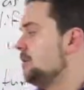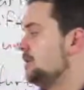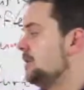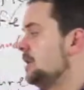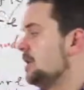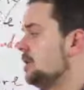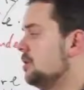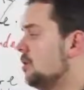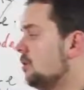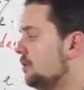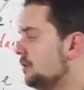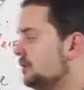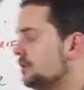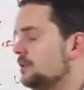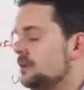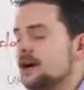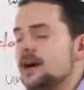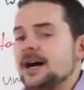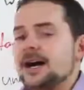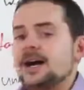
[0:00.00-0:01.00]
They go into
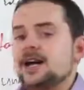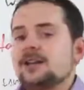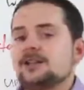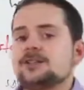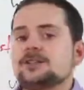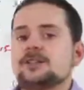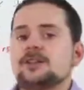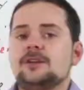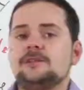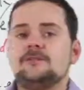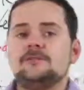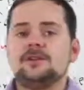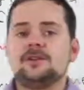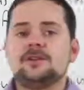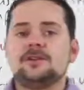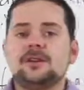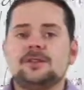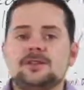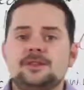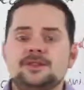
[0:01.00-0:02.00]
the IELTS, they
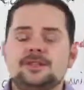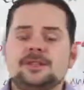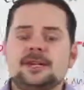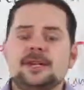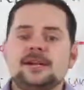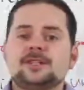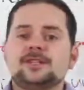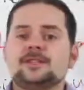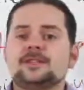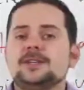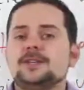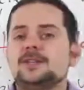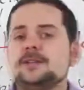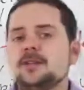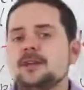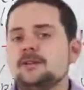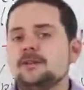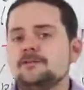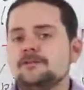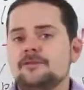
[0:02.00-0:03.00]
feel that the test and
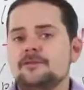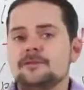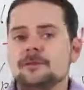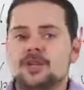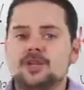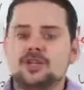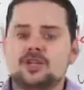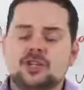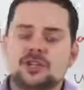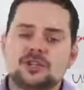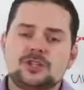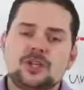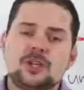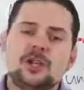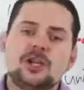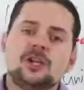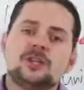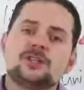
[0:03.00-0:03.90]
the information is